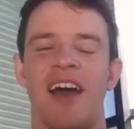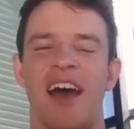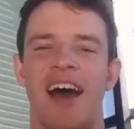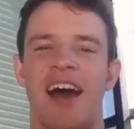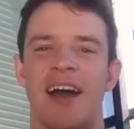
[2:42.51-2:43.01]

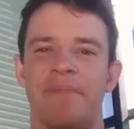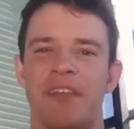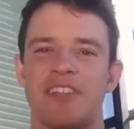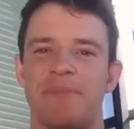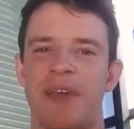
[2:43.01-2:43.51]
Um,
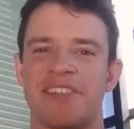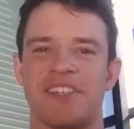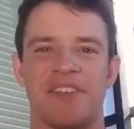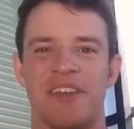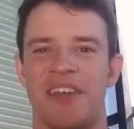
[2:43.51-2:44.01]
it's
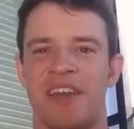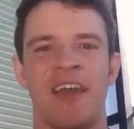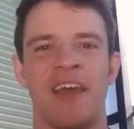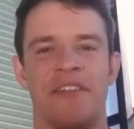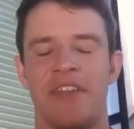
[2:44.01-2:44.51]
basically
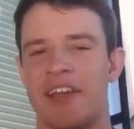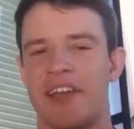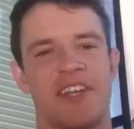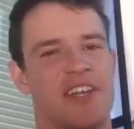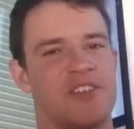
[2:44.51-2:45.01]
like I said,